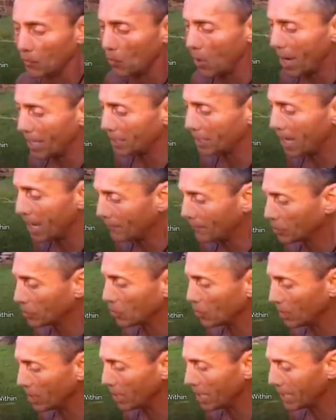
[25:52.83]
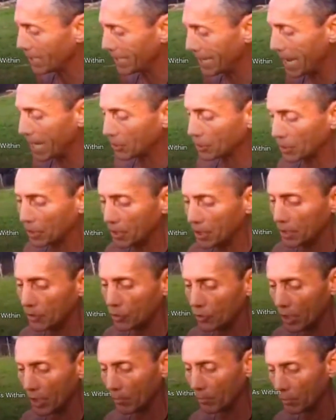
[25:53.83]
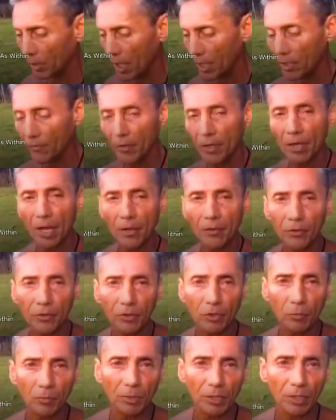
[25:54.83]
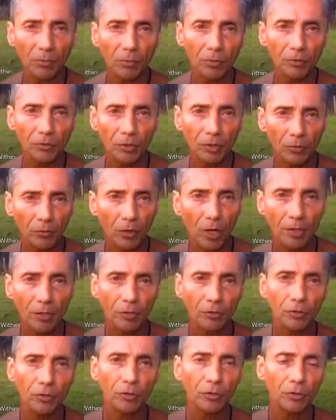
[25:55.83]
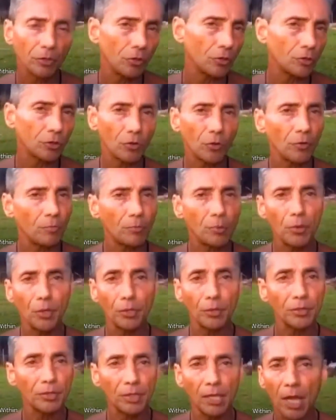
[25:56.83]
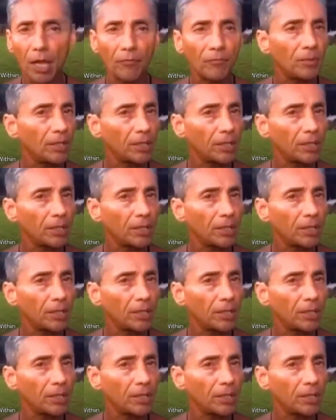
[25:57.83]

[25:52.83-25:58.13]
why do you have to go ahead and actually drink blood of another to be able to run in your short and pointless life?